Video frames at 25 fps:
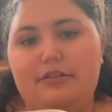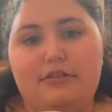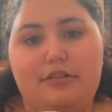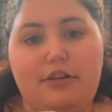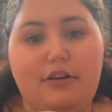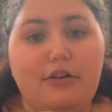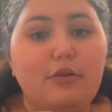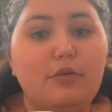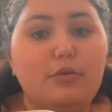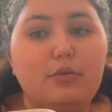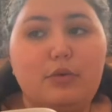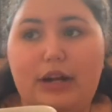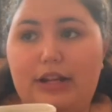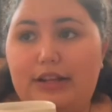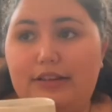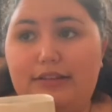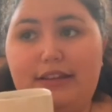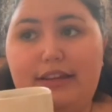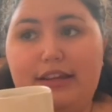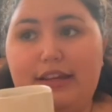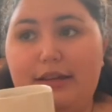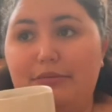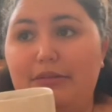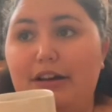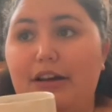go
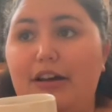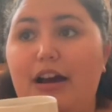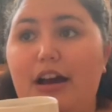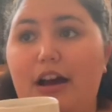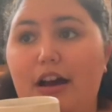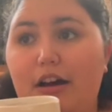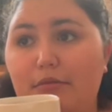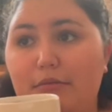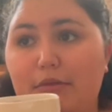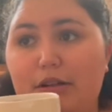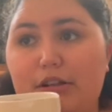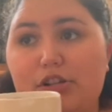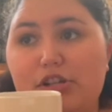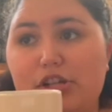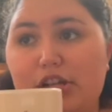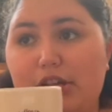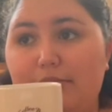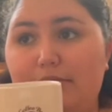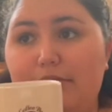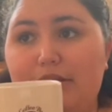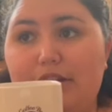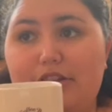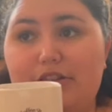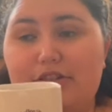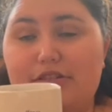ranting about how much
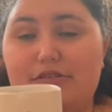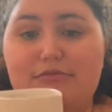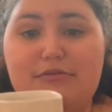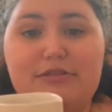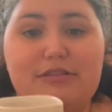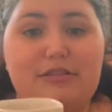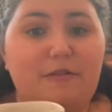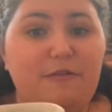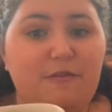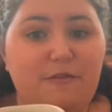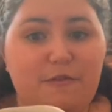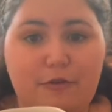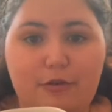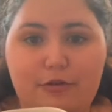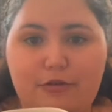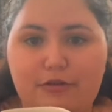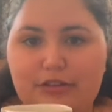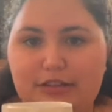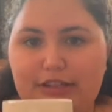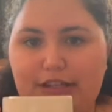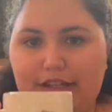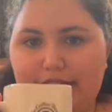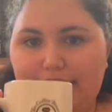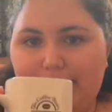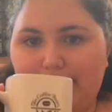Emmy just was a
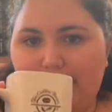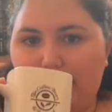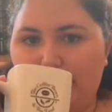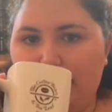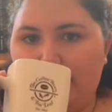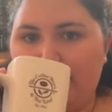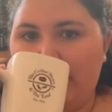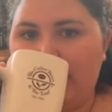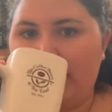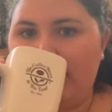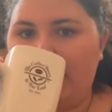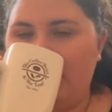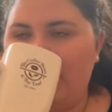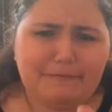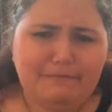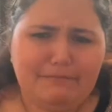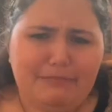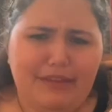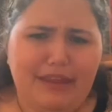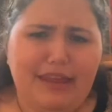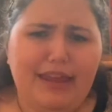fool the entire time.